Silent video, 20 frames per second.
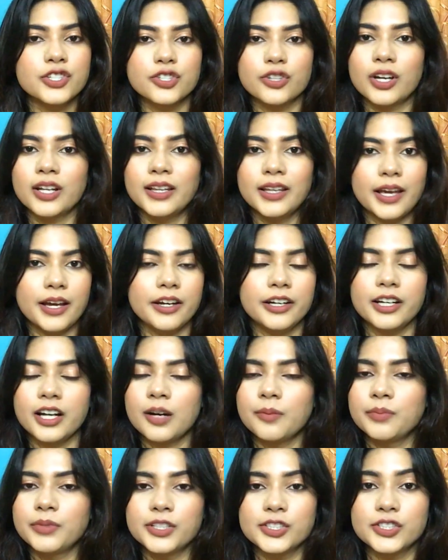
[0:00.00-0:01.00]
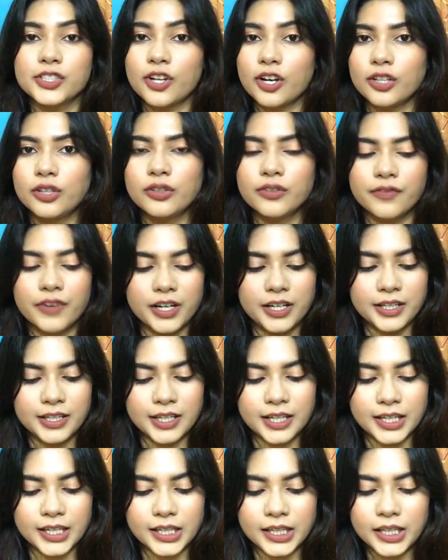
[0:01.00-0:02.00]
You can layer it up, does not look very
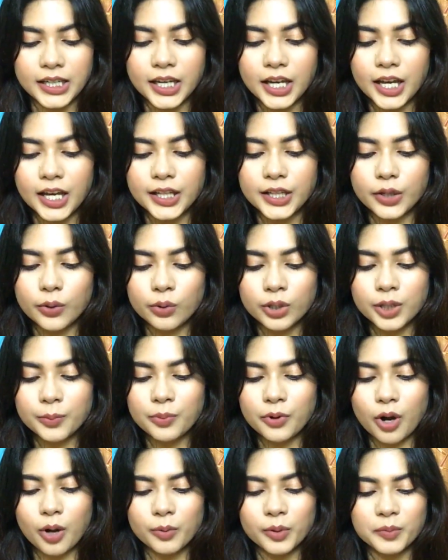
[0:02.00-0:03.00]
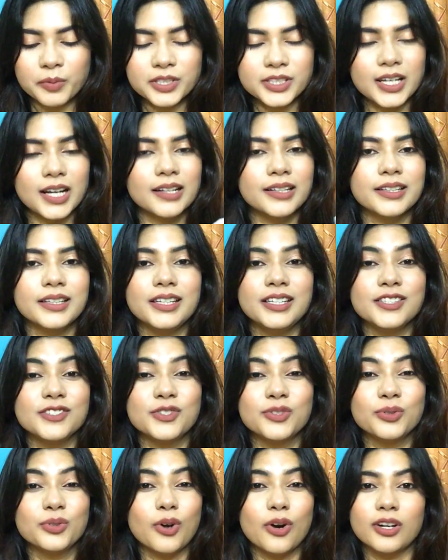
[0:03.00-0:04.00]
cakey. The only problem is that these
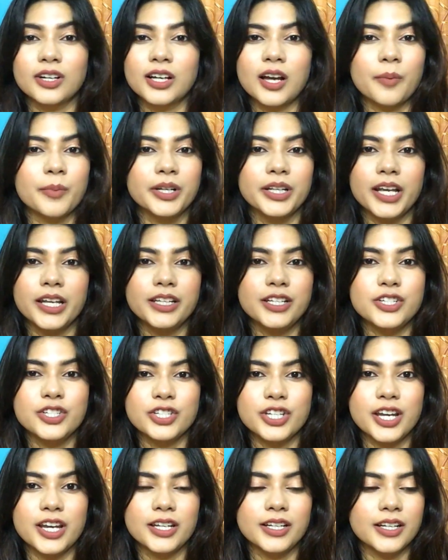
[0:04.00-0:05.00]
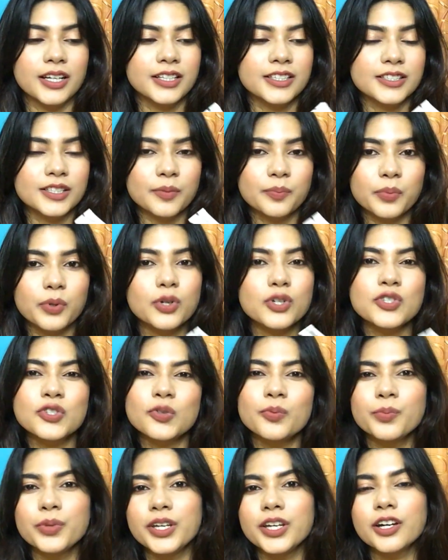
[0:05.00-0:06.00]
do not come in any shade. It's supposed
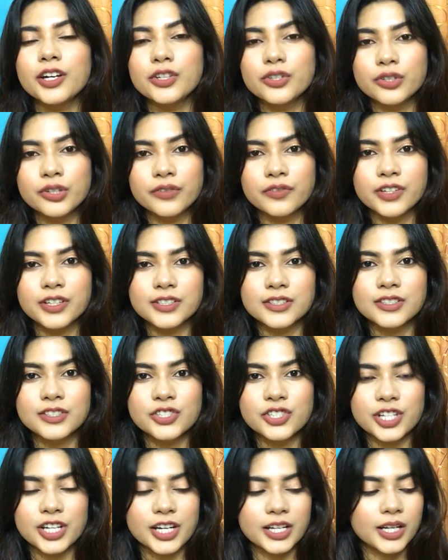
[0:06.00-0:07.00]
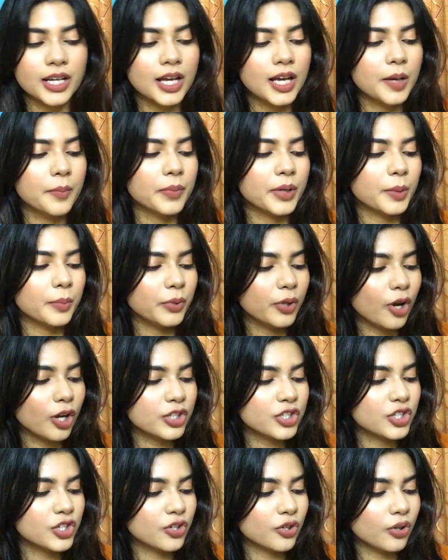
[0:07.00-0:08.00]
to be a universal shade, but I'm
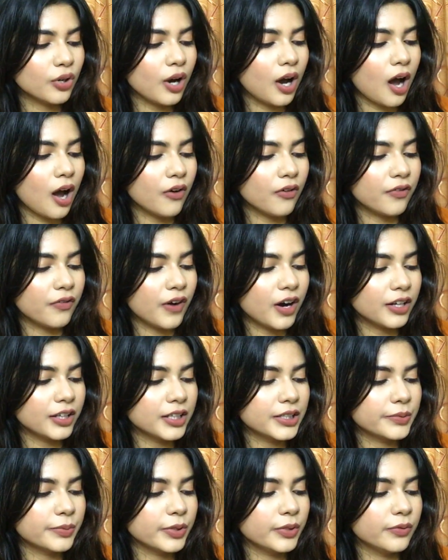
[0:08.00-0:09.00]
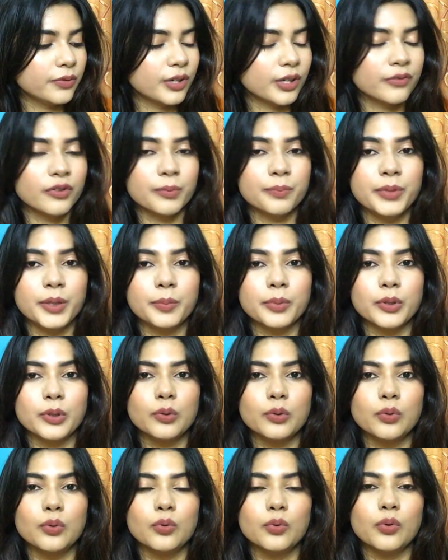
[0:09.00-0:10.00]
not sure how far this will work for people
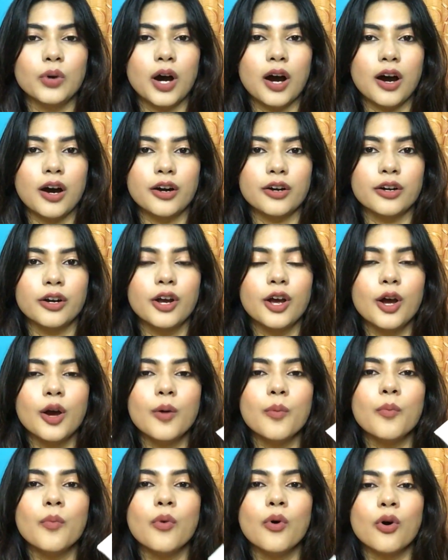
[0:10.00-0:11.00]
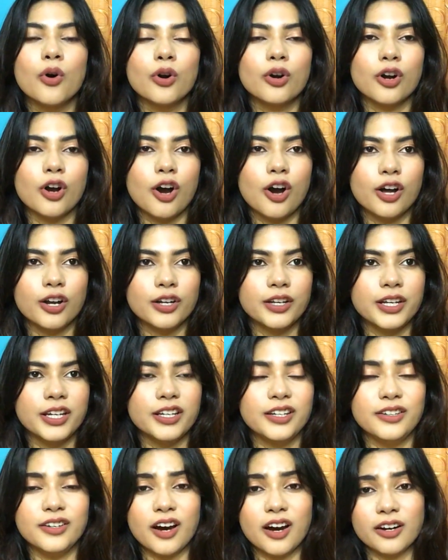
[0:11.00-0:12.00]
who are more on
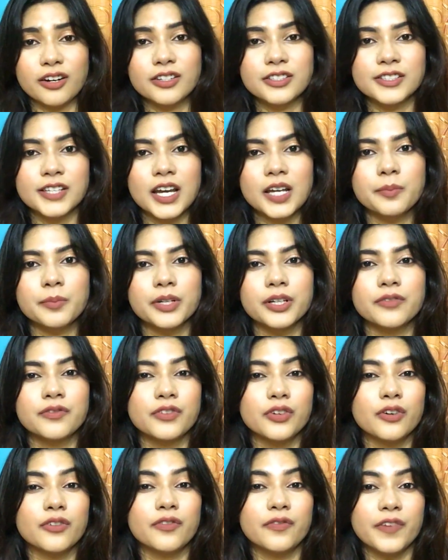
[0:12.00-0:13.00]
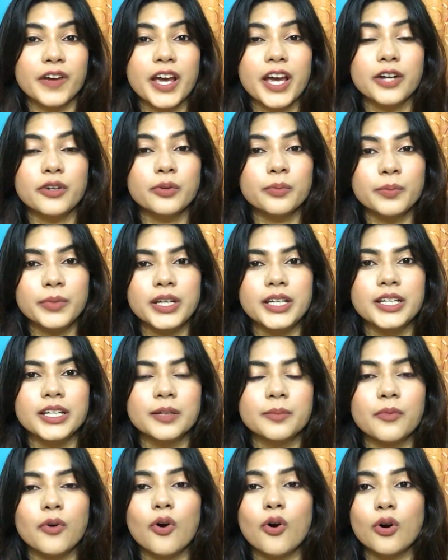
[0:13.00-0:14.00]
the darker side. But if you're fair to
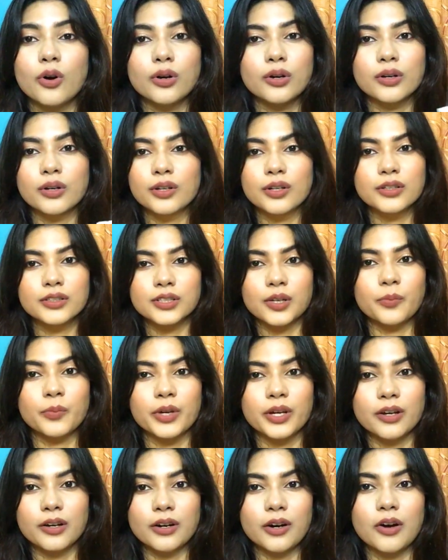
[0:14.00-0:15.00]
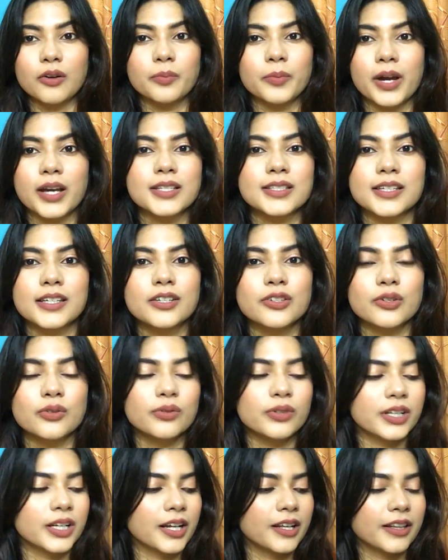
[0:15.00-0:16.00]
medium or somewhere around my skin
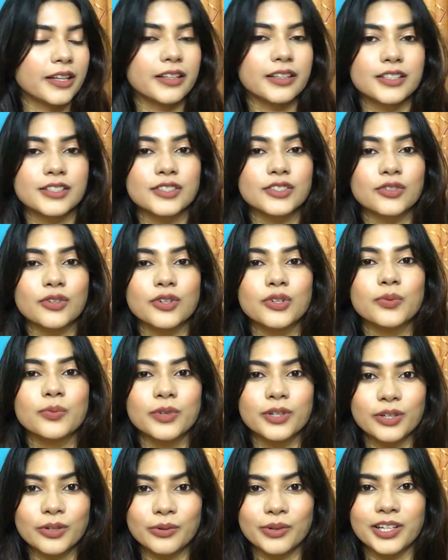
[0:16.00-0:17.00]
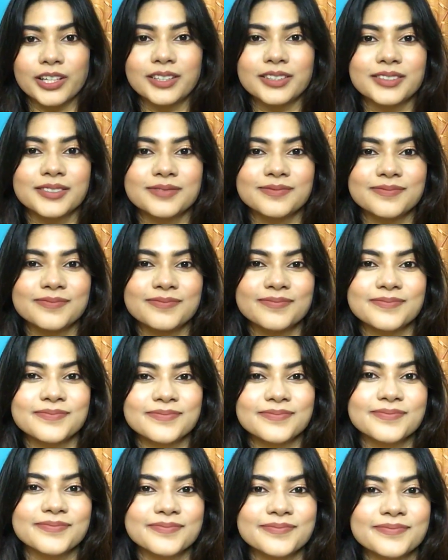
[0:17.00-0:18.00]
tone, then I think this is going to work great.
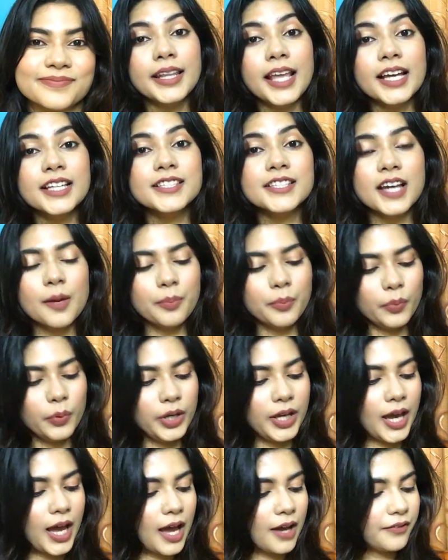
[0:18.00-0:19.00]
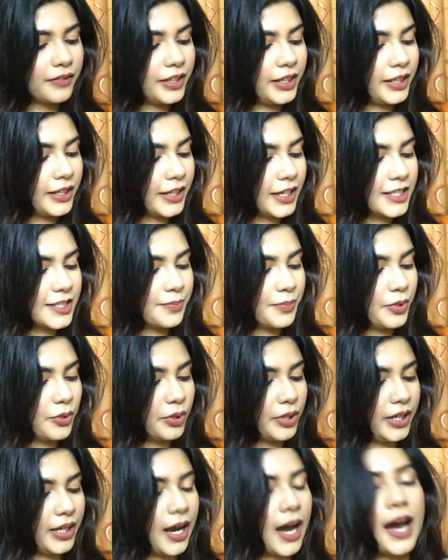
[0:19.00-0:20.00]
Next up, we have the Kiss
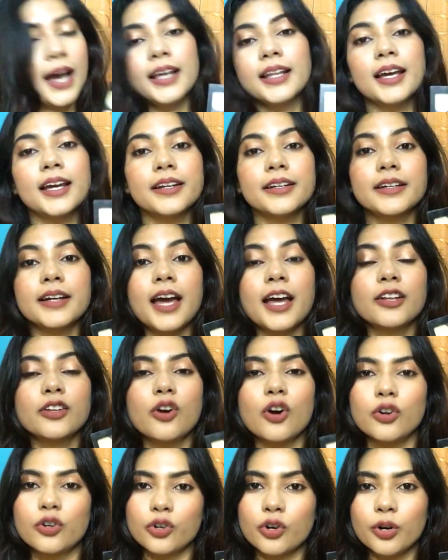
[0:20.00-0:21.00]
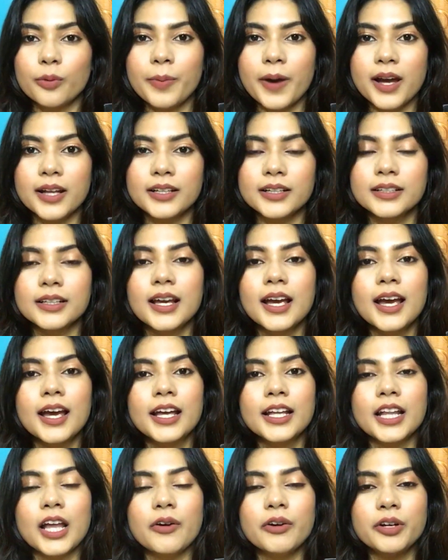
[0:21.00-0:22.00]
Beauty highlighter and contour palette.
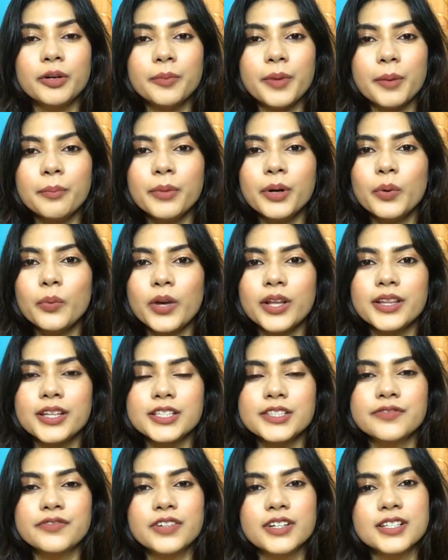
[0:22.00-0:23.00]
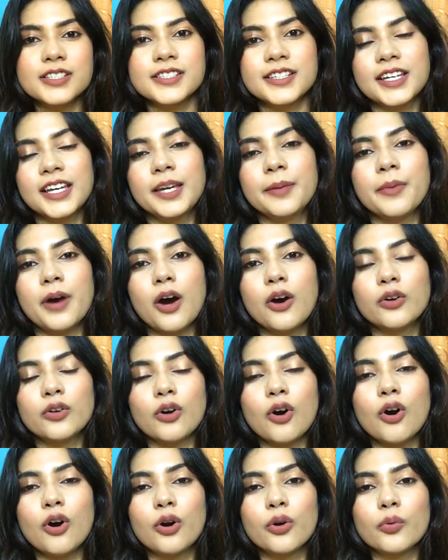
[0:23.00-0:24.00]
Now, I remember when this first came out,
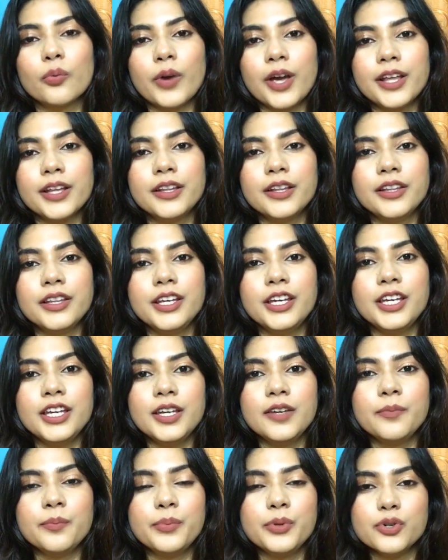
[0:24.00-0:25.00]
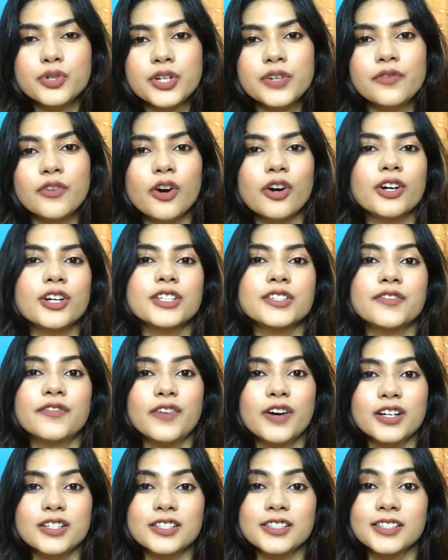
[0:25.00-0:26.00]
or when the beauty vloggers
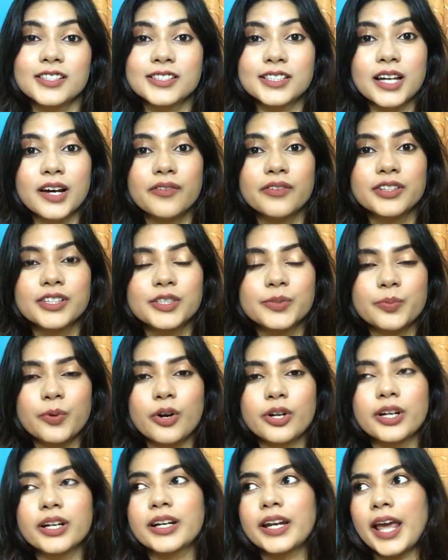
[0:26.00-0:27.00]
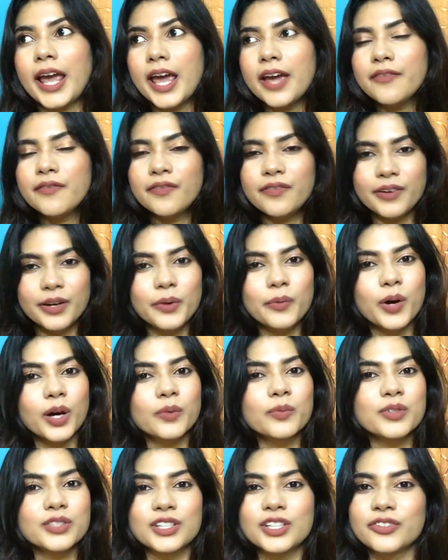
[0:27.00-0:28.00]
first discovered this product,
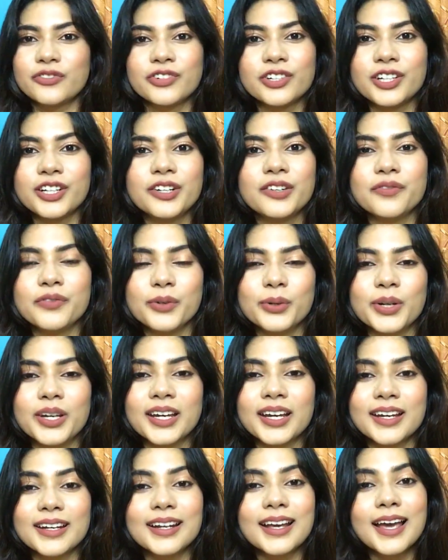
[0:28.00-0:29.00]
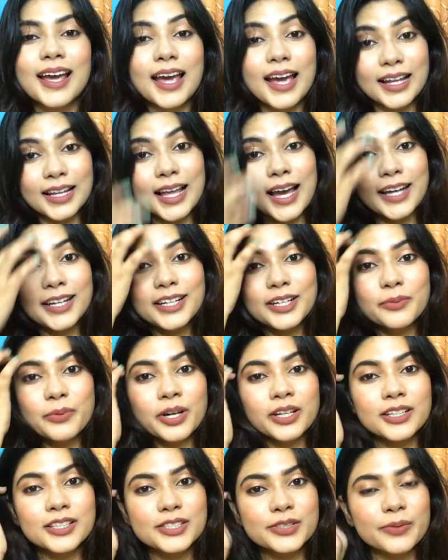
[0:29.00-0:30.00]
everyone was literally reviewing it, and I did
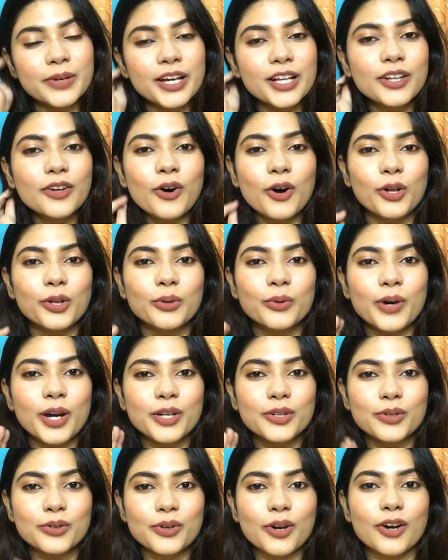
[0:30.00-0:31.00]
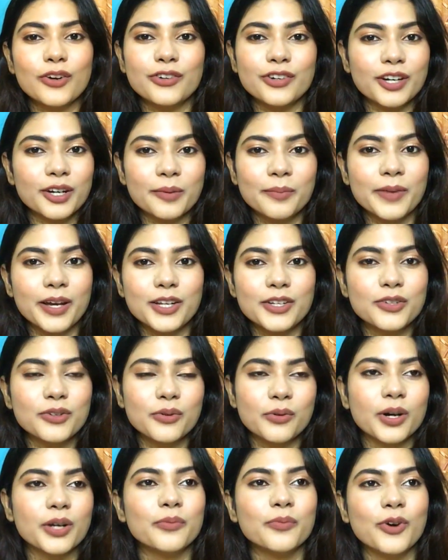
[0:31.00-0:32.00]
one as well, although I do not recommend you
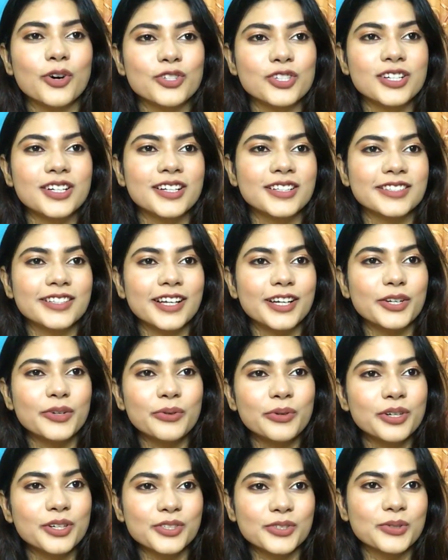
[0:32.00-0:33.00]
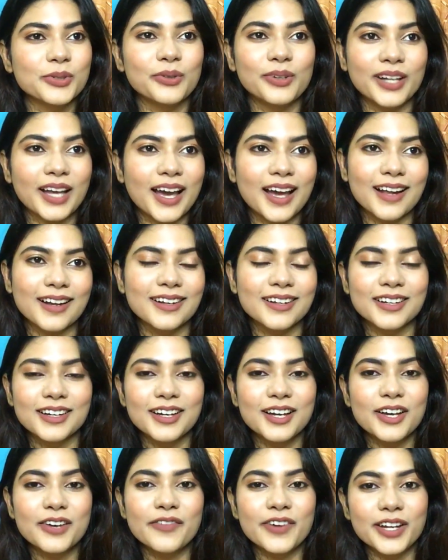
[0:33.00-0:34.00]
go and watch it. It's like 2 years old and
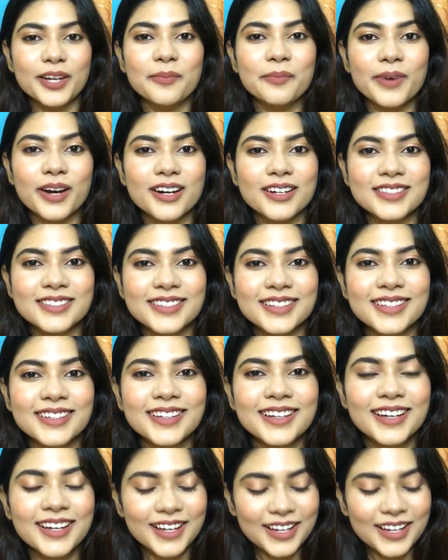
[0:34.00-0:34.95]
very embarrassing.